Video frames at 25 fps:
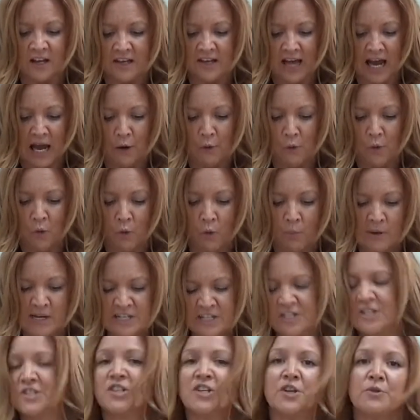Now, what we
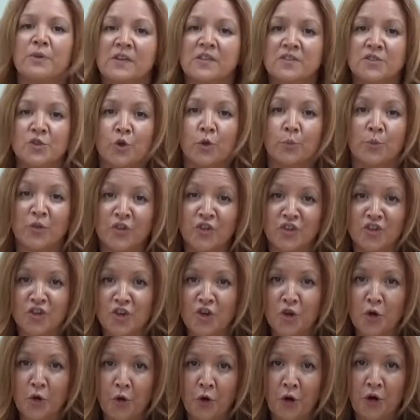need to do is to
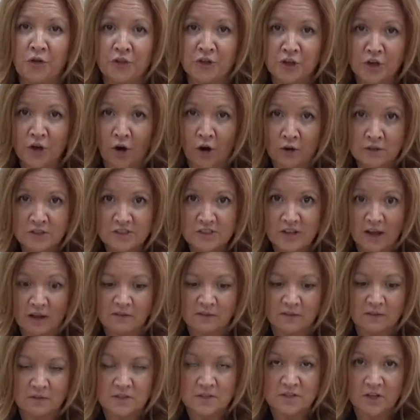obscure the
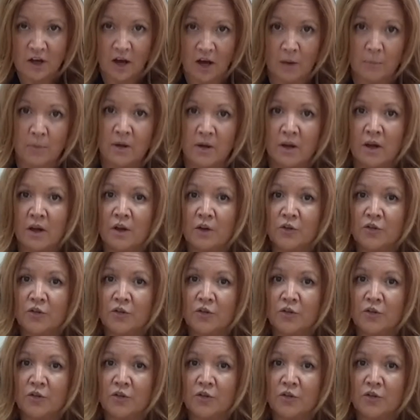contents of the tub,